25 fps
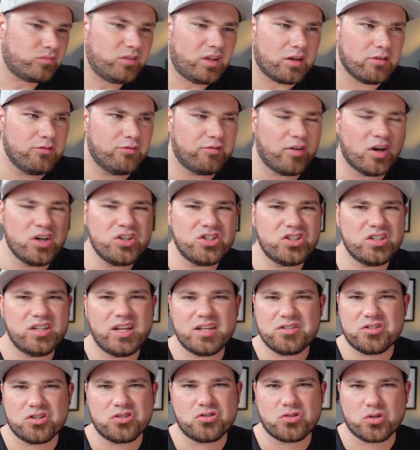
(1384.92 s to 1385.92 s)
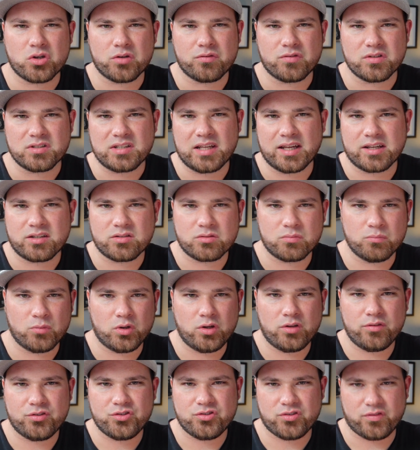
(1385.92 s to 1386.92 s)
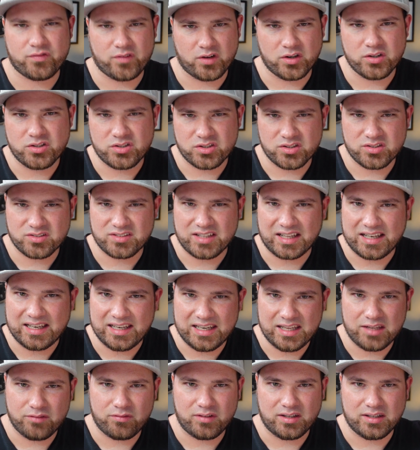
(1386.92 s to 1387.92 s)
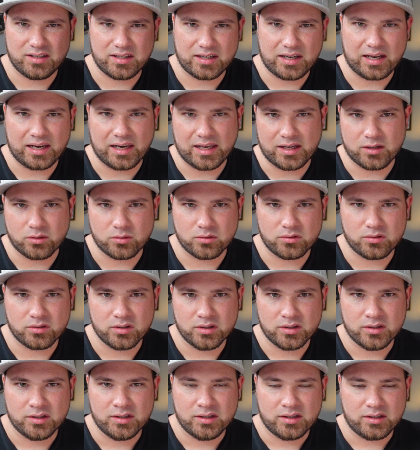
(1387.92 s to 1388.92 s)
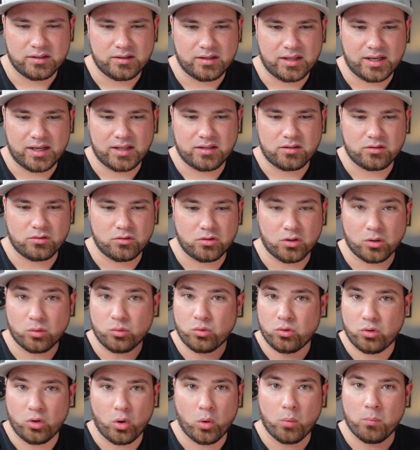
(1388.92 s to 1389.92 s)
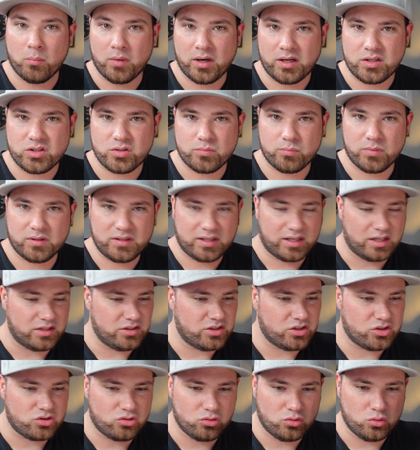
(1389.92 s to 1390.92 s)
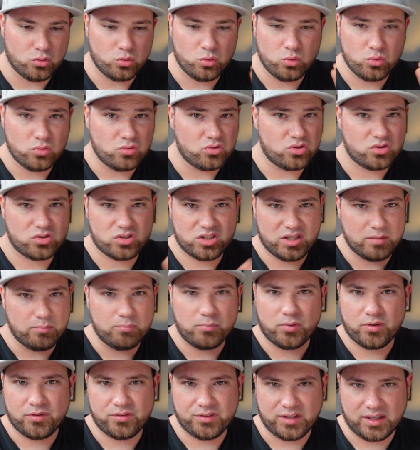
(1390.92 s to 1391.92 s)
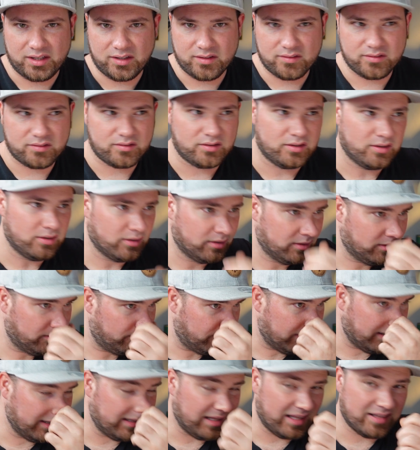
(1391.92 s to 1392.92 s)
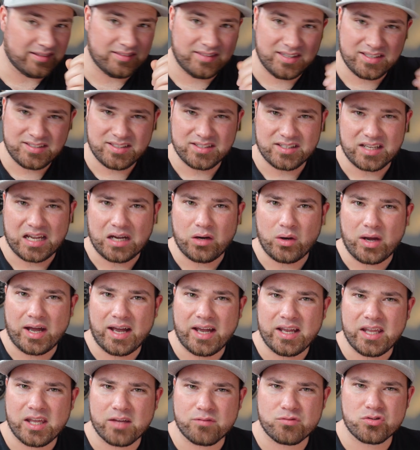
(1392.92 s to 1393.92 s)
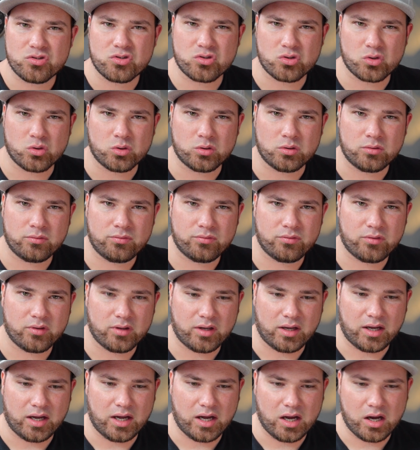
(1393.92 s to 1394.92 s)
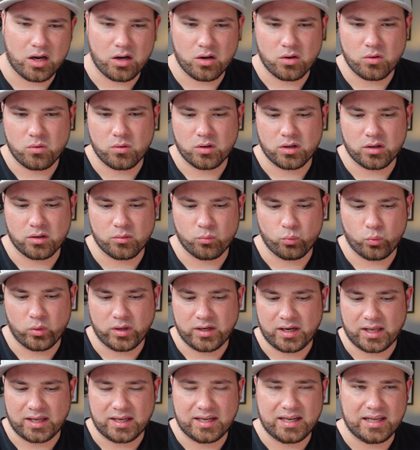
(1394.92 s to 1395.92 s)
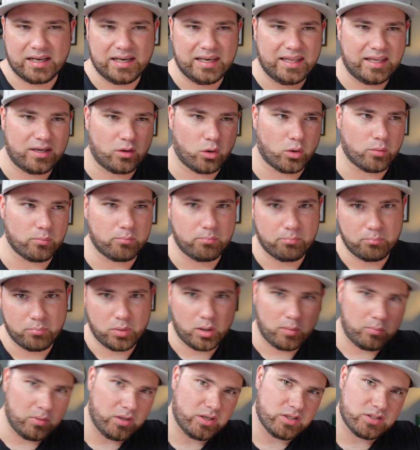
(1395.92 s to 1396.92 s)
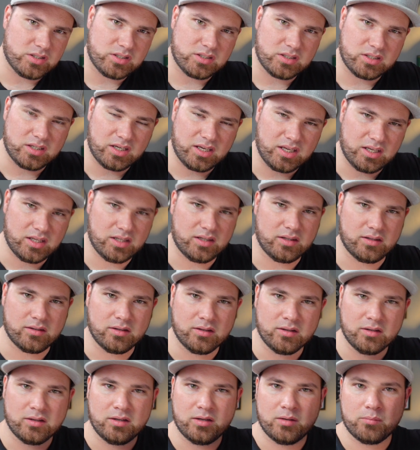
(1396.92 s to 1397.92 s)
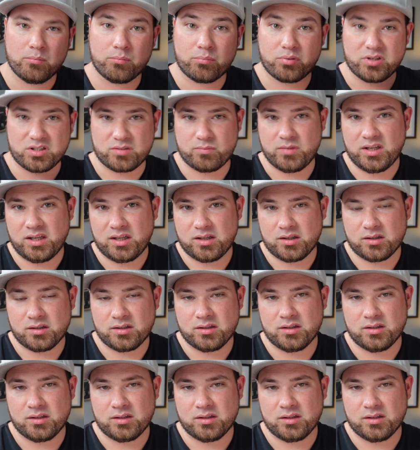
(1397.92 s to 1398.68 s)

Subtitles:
function as a service, like small functions that live in the cloud that don't know much but can just do simple things, right? And this is how I have solved how when I click on publish in Prismic,